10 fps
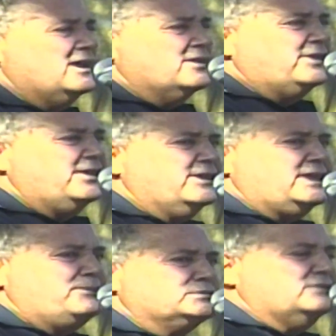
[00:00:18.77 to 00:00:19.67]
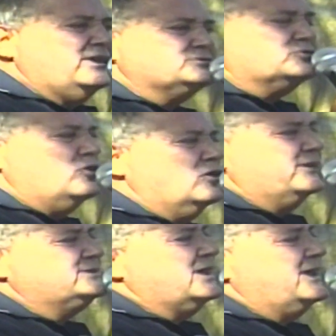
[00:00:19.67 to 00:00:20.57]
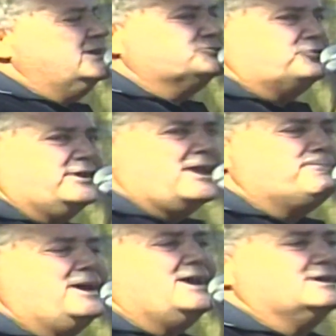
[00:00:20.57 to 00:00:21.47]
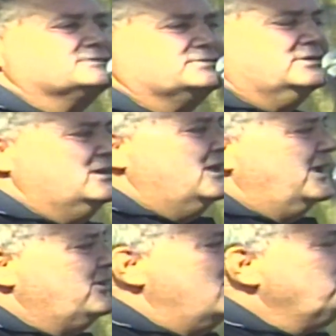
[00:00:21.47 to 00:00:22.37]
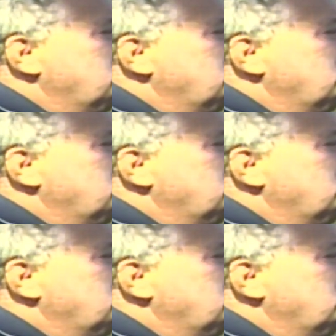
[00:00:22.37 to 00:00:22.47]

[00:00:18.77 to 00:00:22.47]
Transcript: They're the keepers of our stories, our history, our past, and hoping to